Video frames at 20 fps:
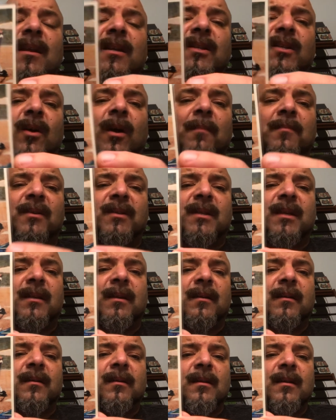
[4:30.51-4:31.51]
so I'm just
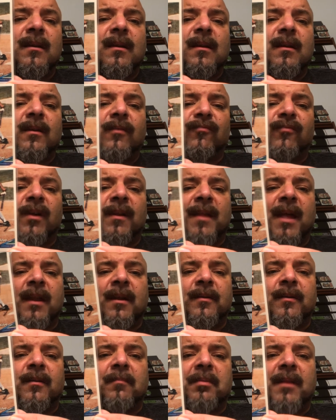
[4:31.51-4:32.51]
gonna run that
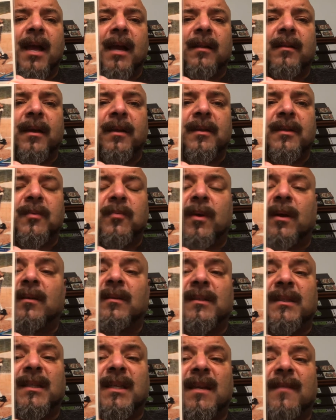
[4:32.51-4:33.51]
under the black light as well
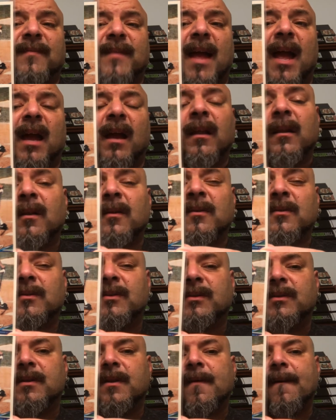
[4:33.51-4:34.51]
and see if that
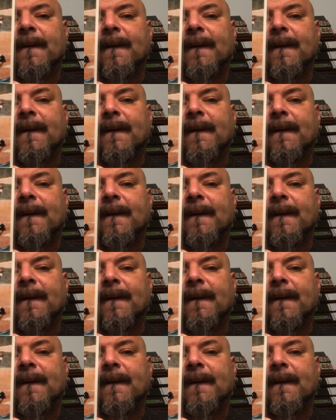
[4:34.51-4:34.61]
glows.